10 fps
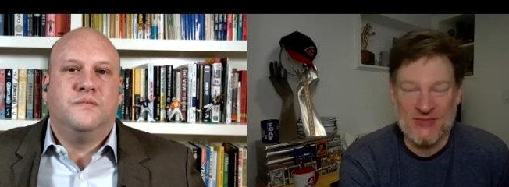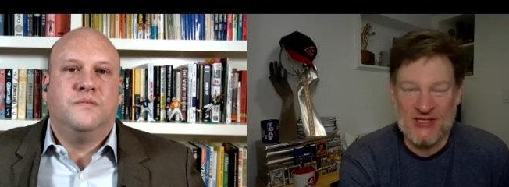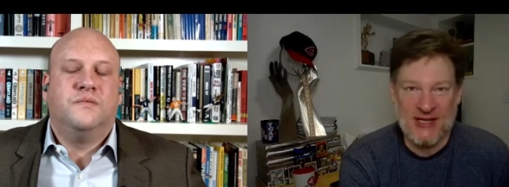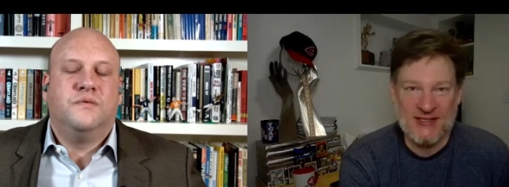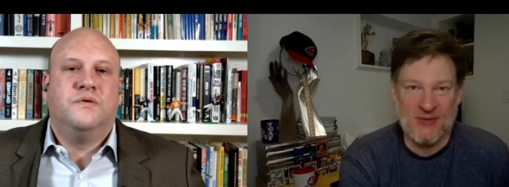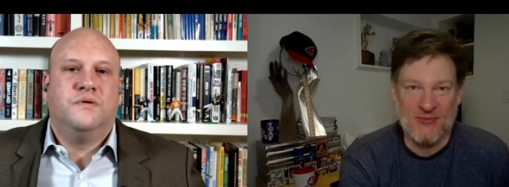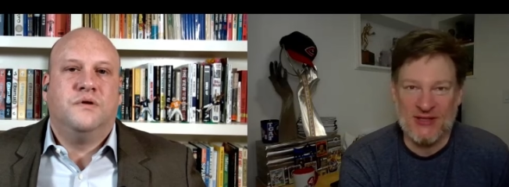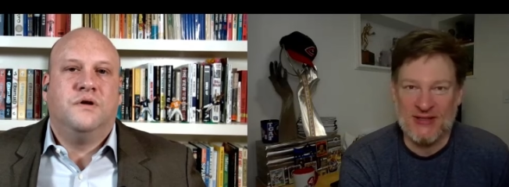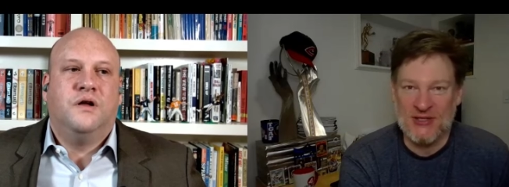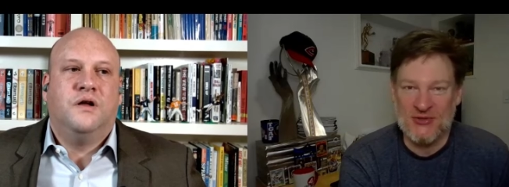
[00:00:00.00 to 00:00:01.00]
Speaker 1: Is that
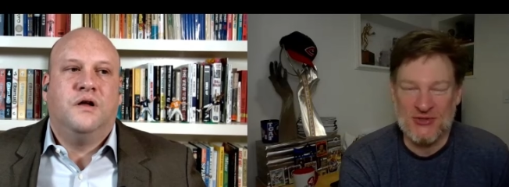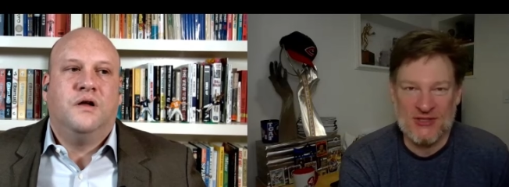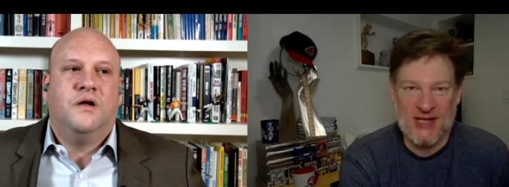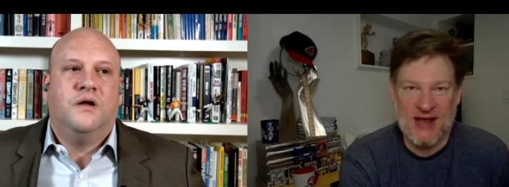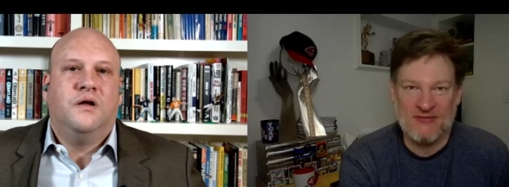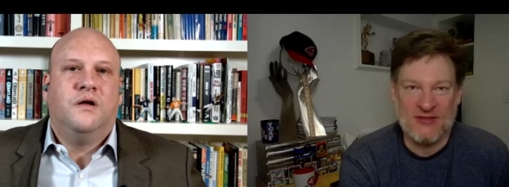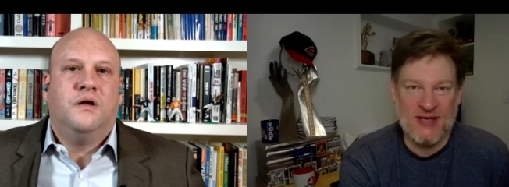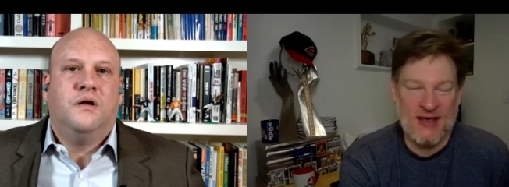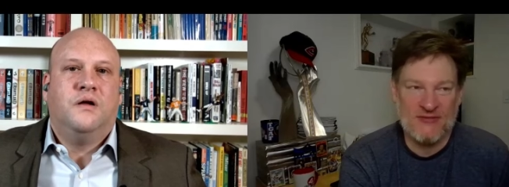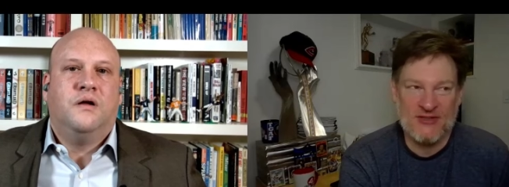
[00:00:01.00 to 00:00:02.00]
something that you just have to
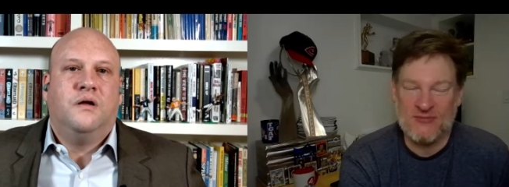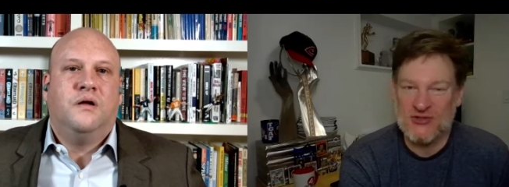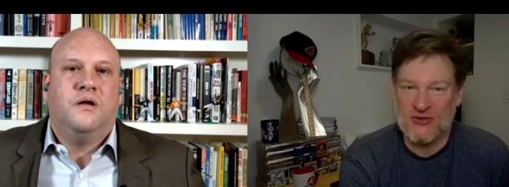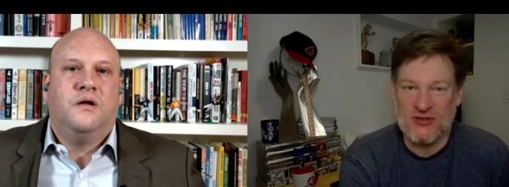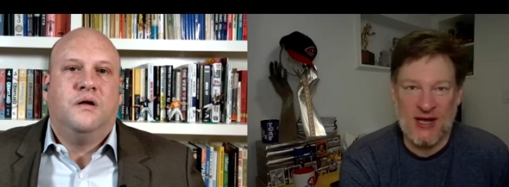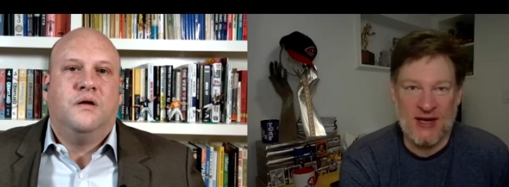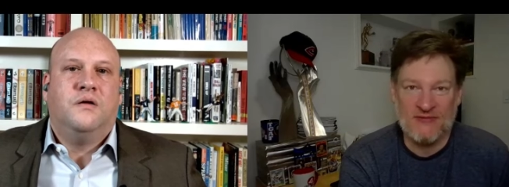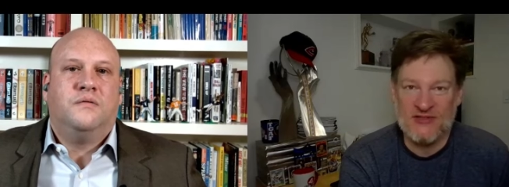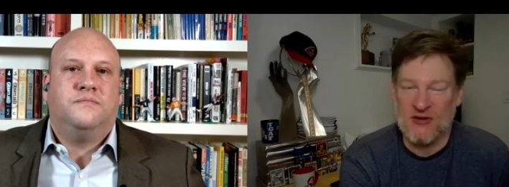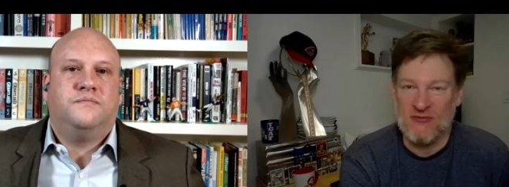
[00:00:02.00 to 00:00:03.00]
have some certain kind of
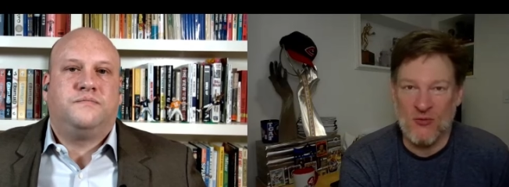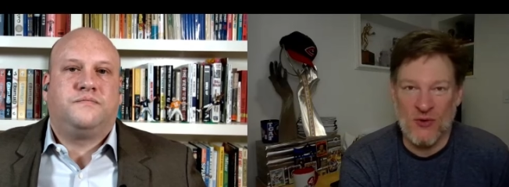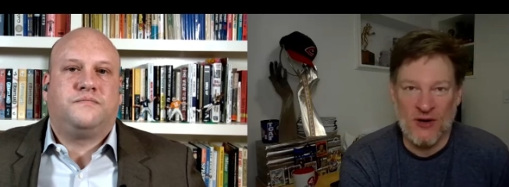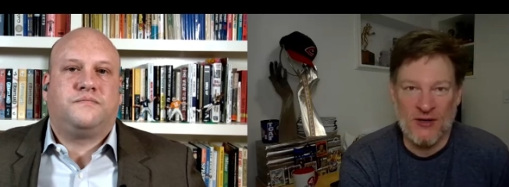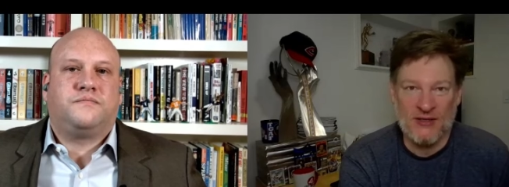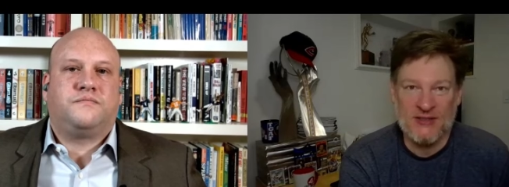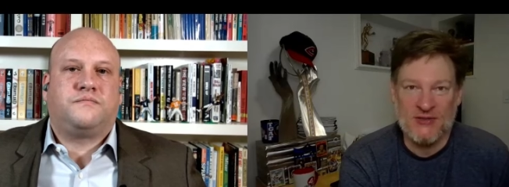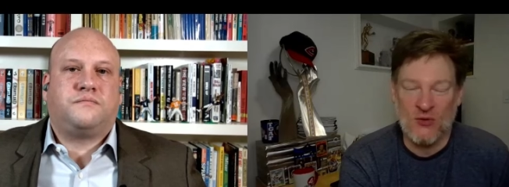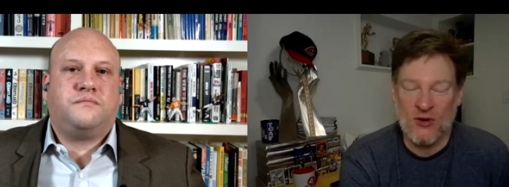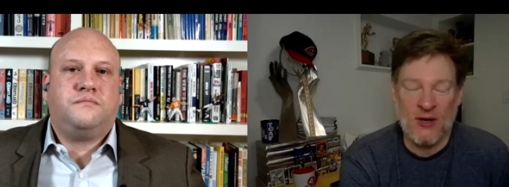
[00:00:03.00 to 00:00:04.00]
self-awareness,
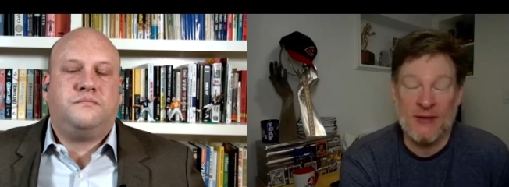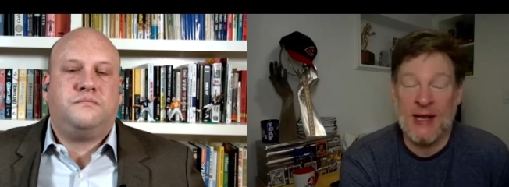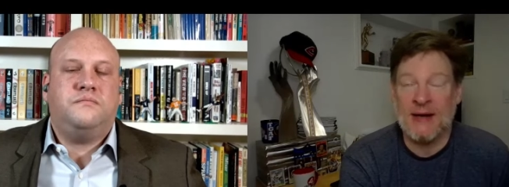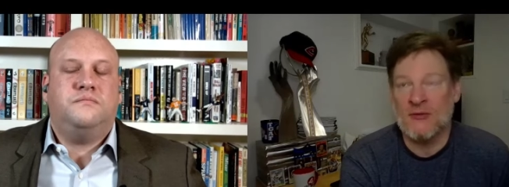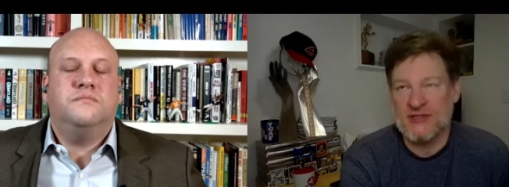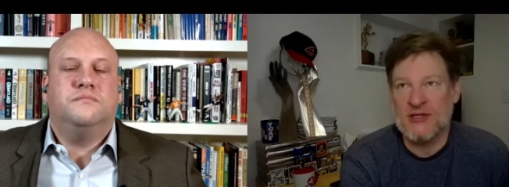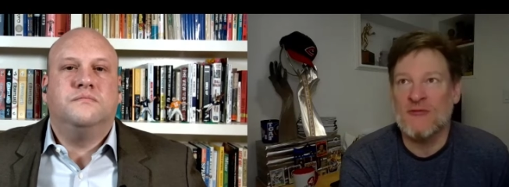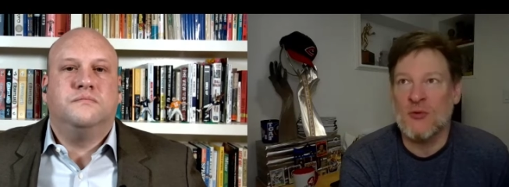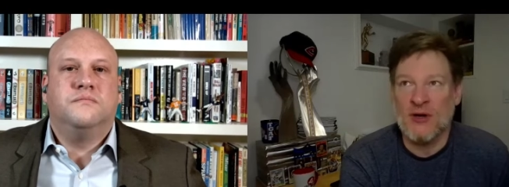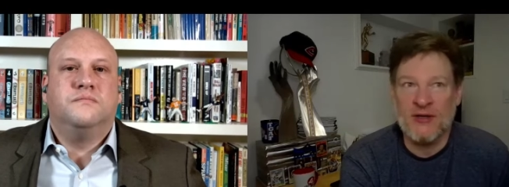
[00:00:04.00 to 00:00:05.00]
or uh, not oh,
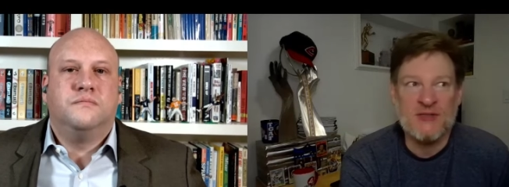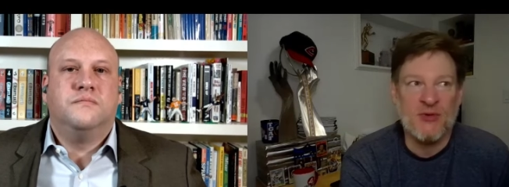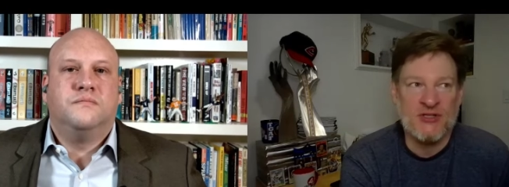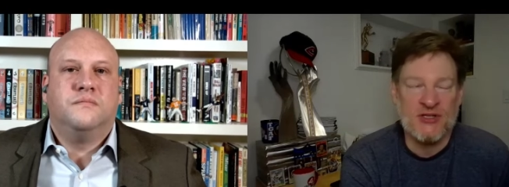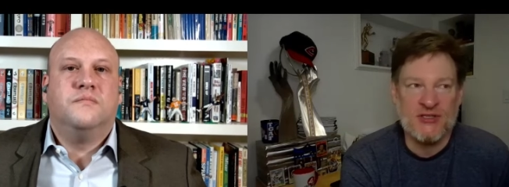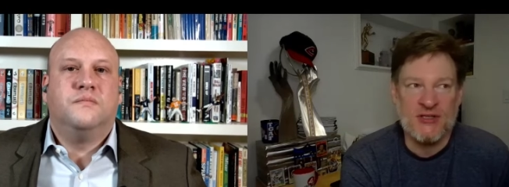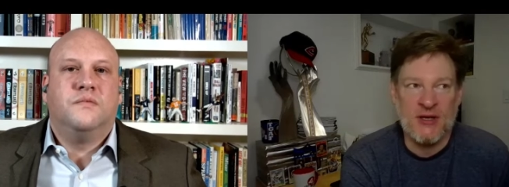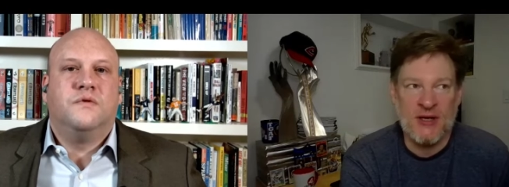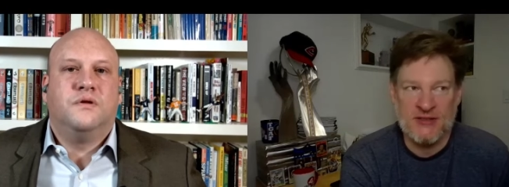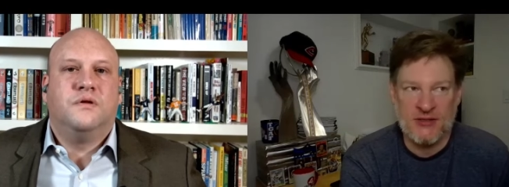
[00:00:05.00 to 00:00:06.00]
self-awareness, but just
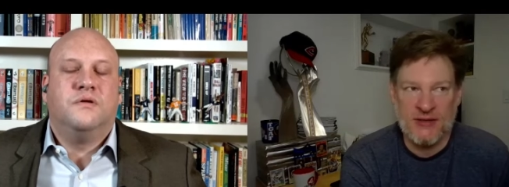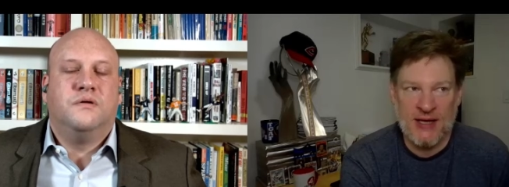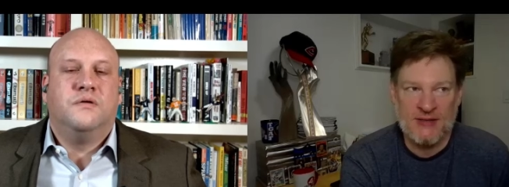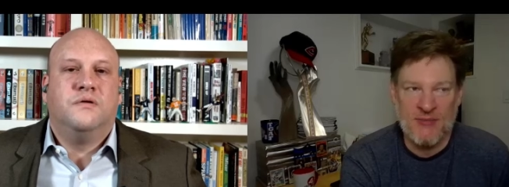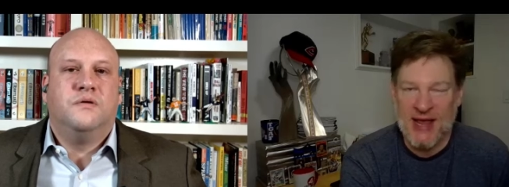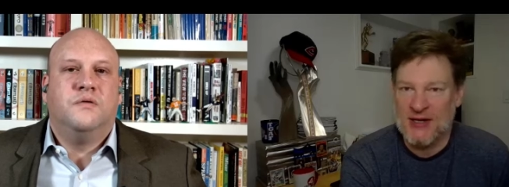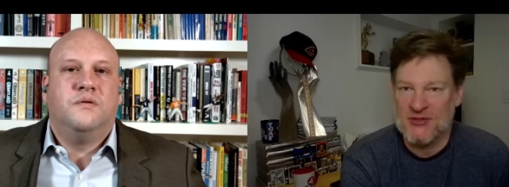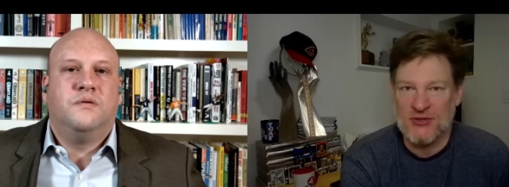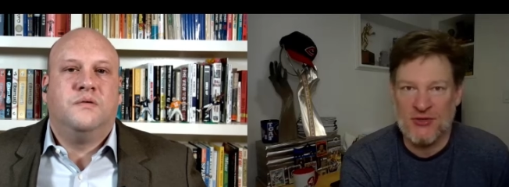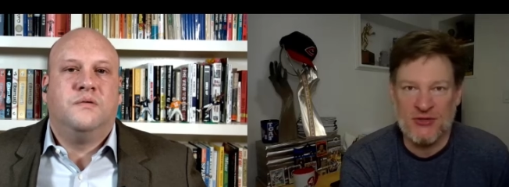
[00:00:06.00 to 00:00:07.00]
uh, as a as a
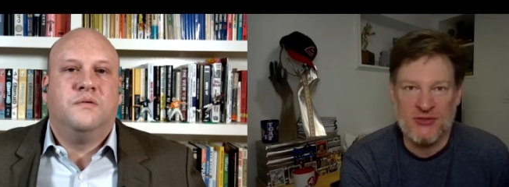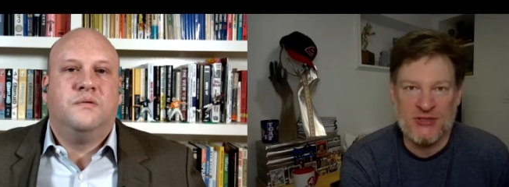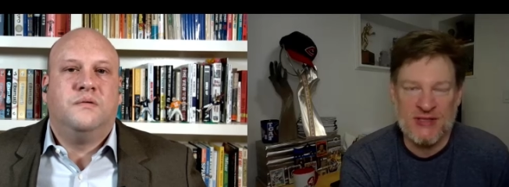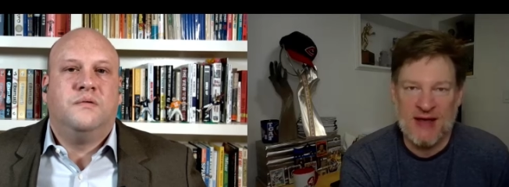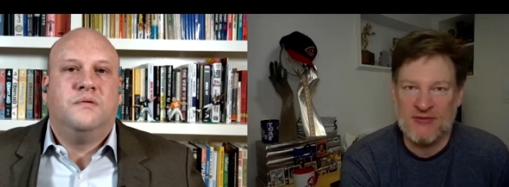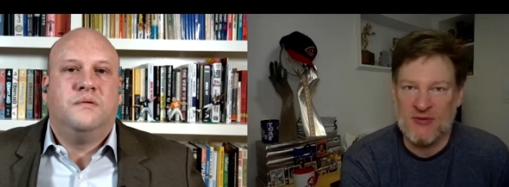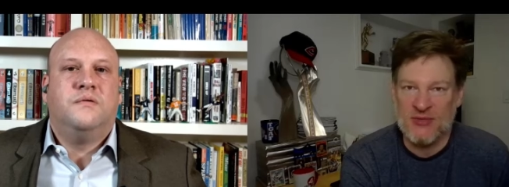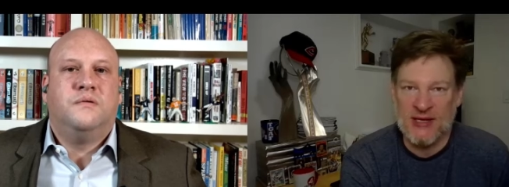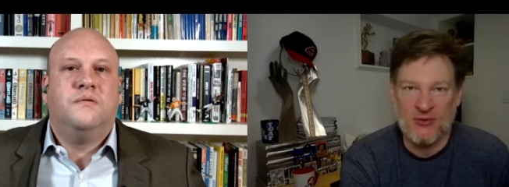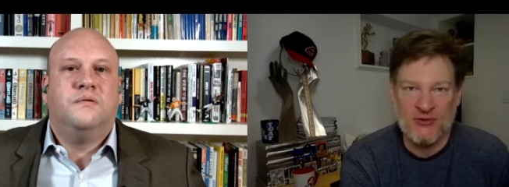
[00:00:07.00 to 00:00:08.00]
manager, you just have to
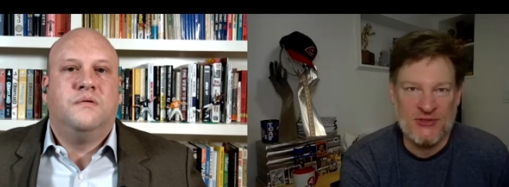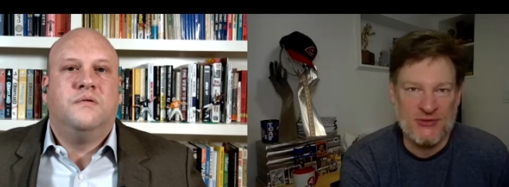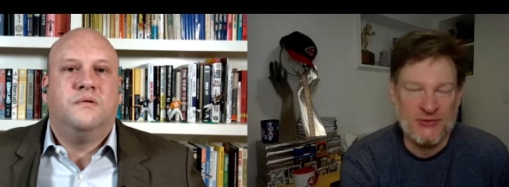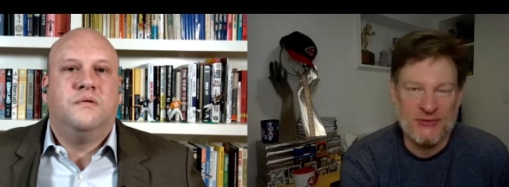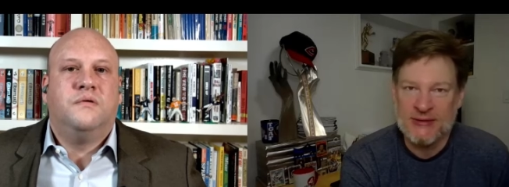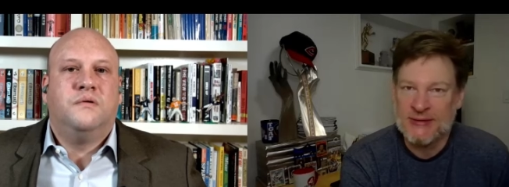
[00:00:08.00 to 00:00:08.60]
be able to